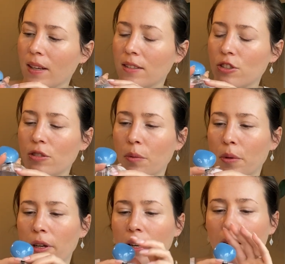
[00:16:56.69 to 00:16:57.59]
So
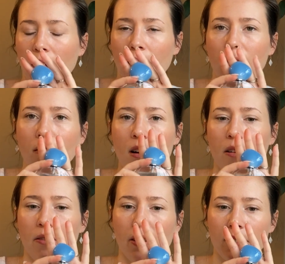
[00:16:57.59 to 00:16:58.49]
pretty. I
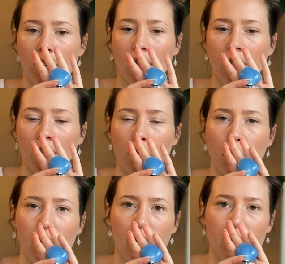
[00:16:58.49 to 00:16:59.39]
love this color blue.